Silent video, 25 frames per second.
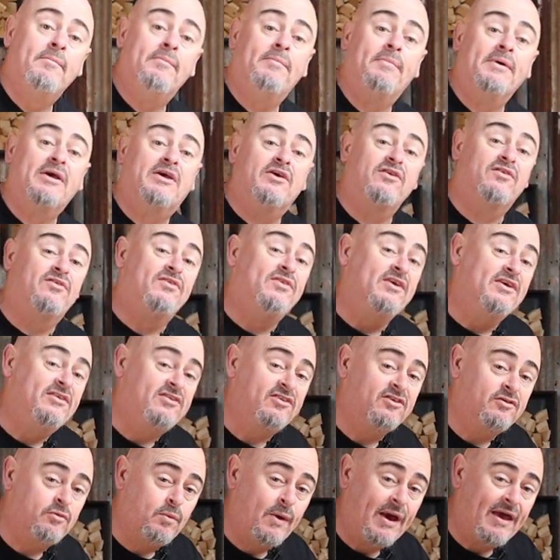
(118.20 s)
because this
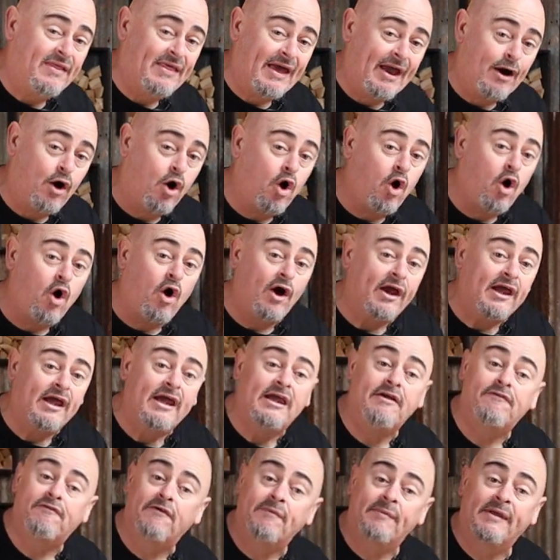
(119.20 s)
is where that high
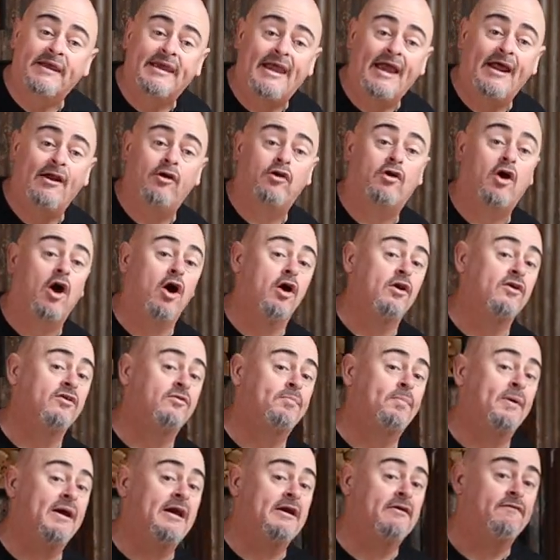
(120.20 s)
heat from the Kettle Kone is
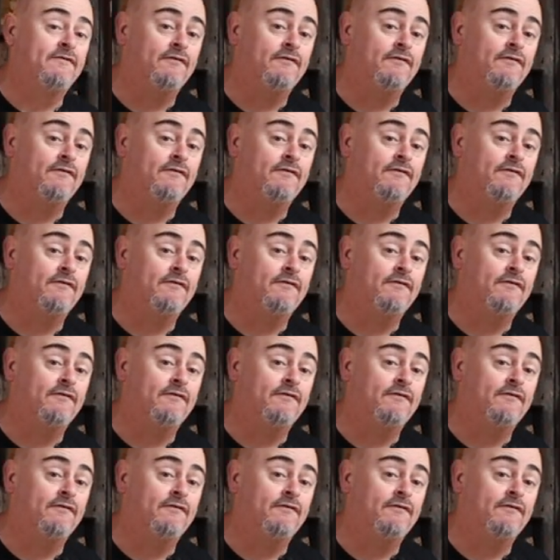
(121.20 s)
being